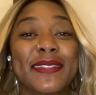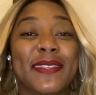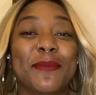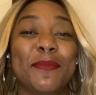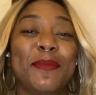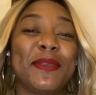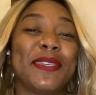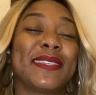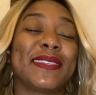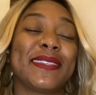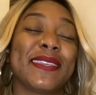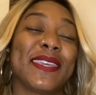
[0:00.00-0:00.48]
to
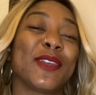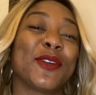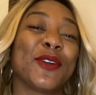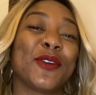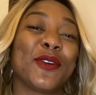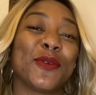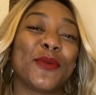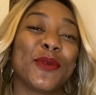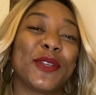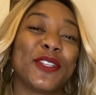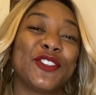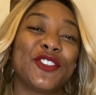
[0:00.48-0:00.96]
be
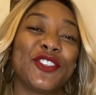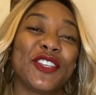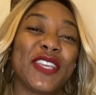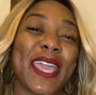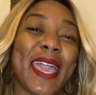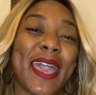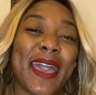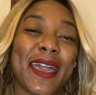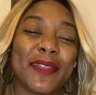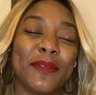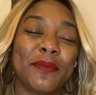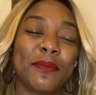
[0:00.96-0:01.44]
single when she
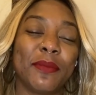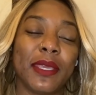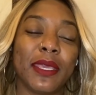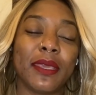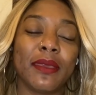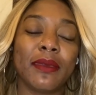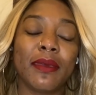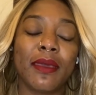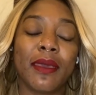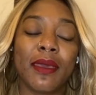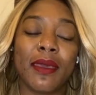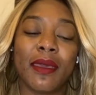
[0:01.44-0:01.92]
had
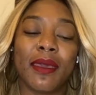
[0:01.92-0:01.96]
me.